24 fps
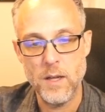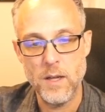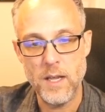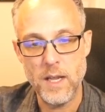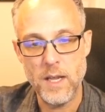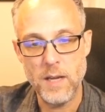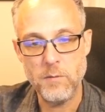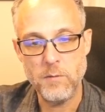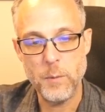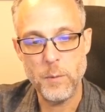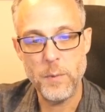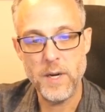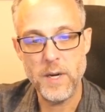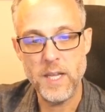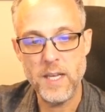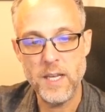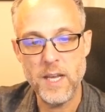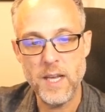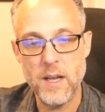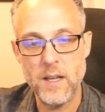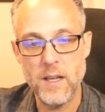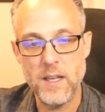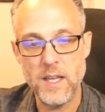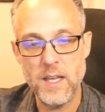
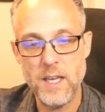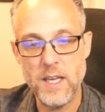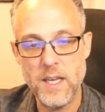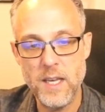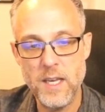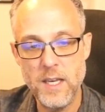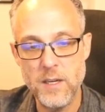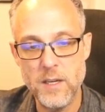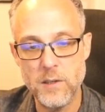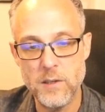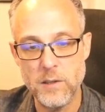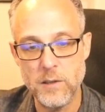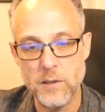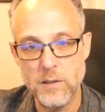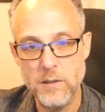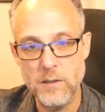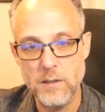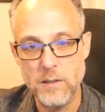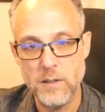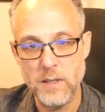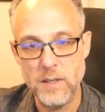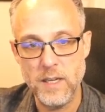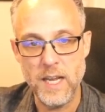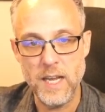Everybody
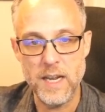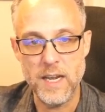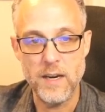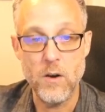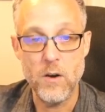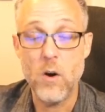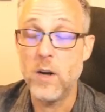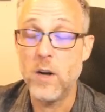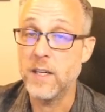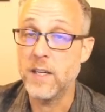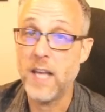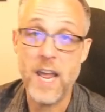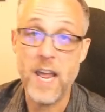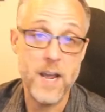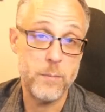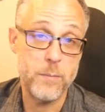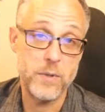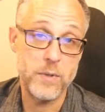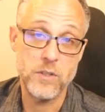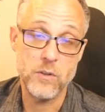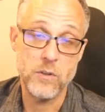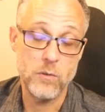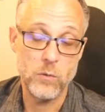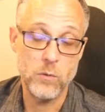here, again, on
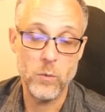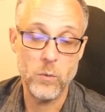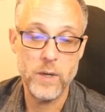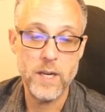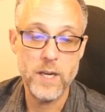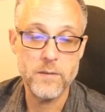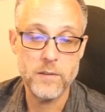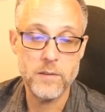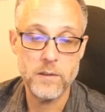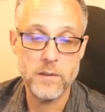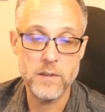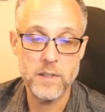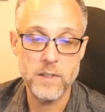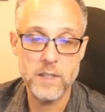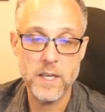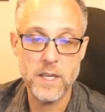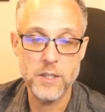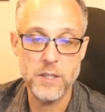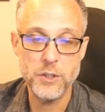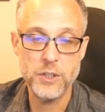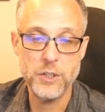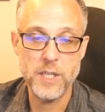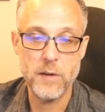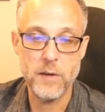campus or whatever,
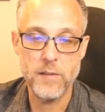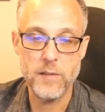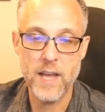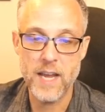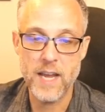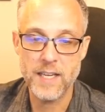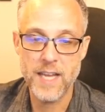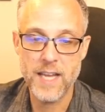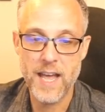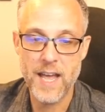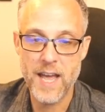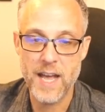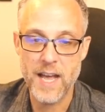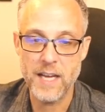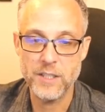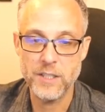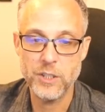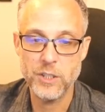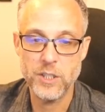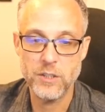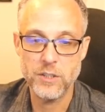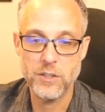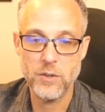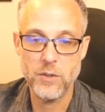can share that
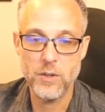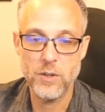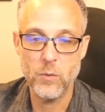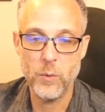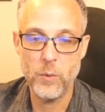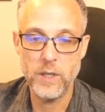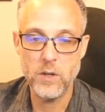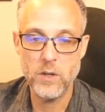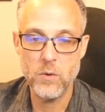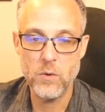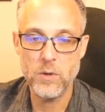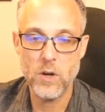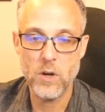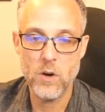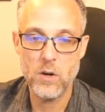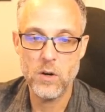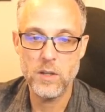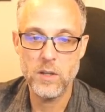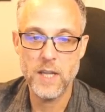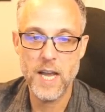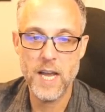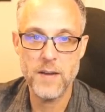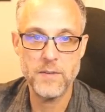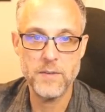cache so that we don't
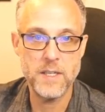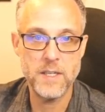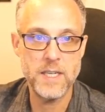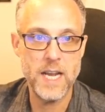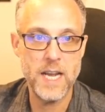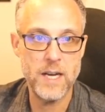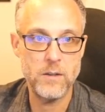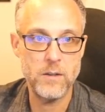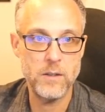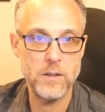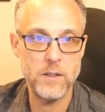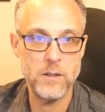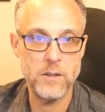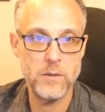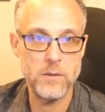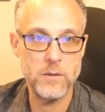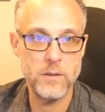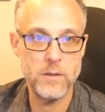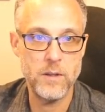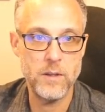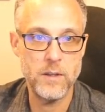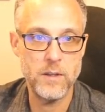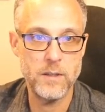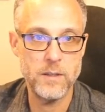all have to
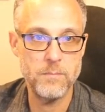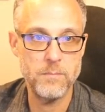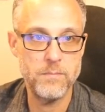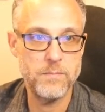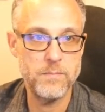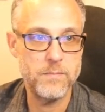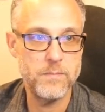download